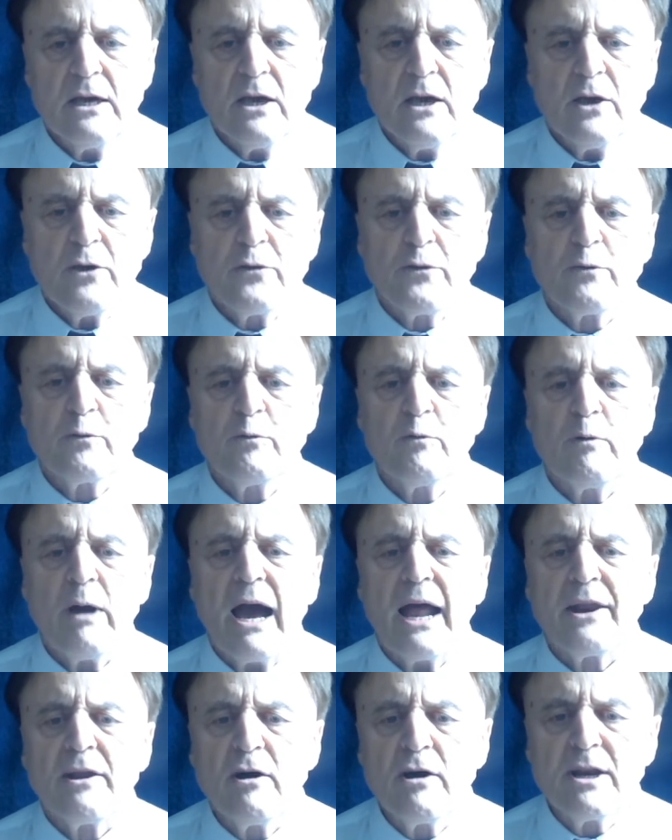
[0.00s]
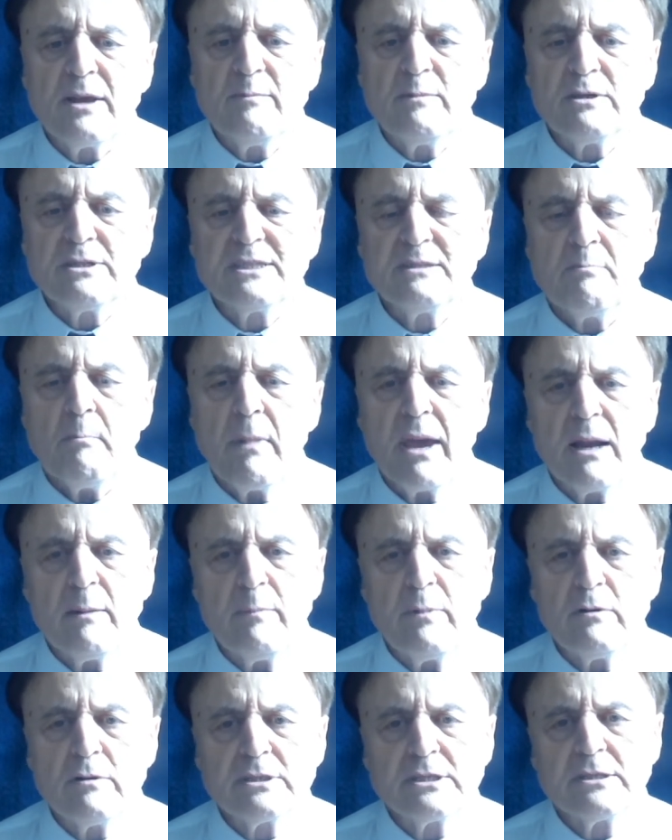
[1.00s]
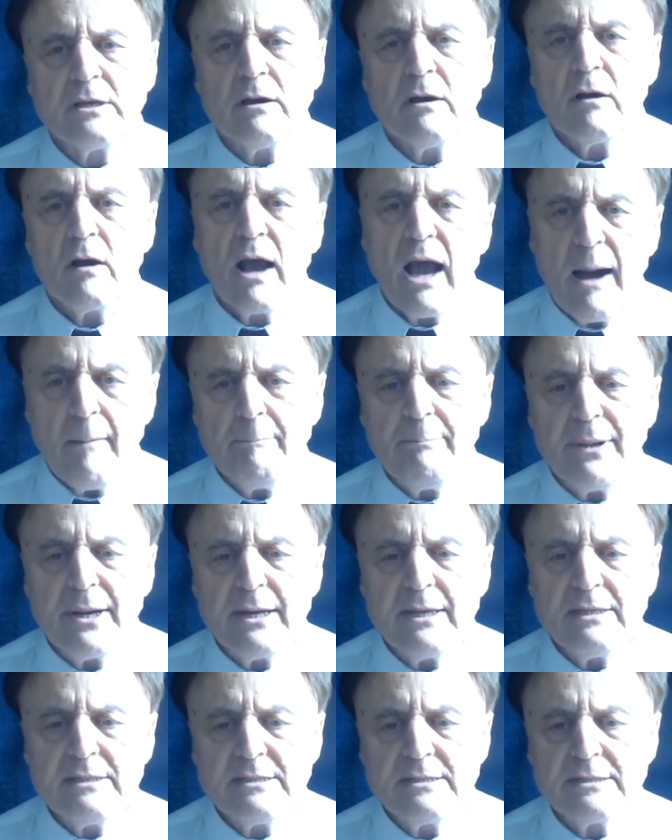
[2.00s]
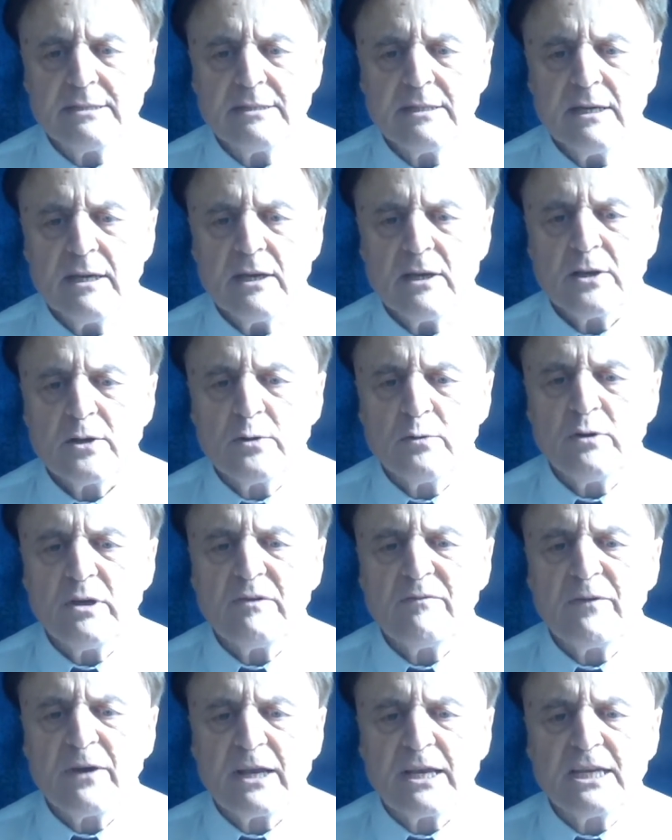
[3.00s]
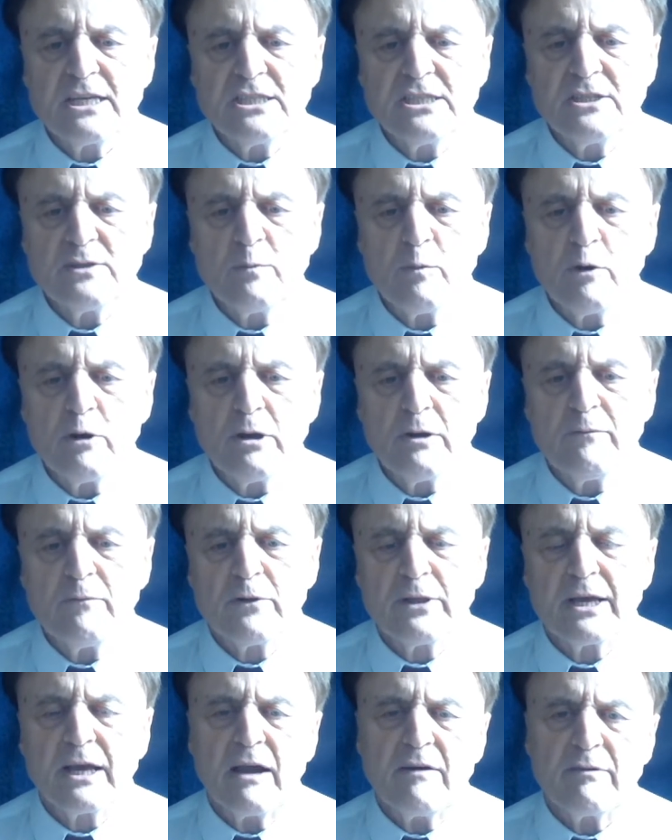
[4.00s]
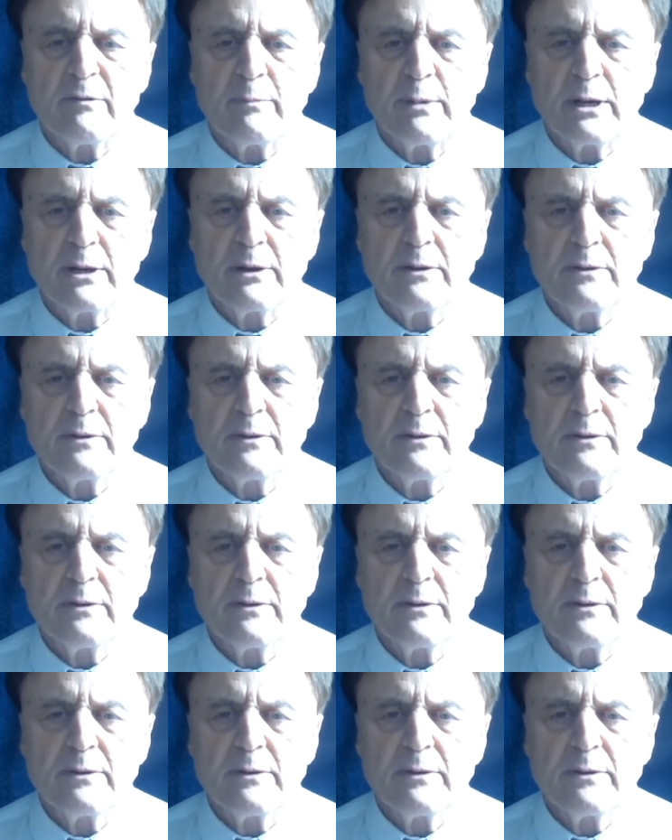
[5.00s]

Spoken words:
through anonymous mailbox companies doing fictitious work for the government.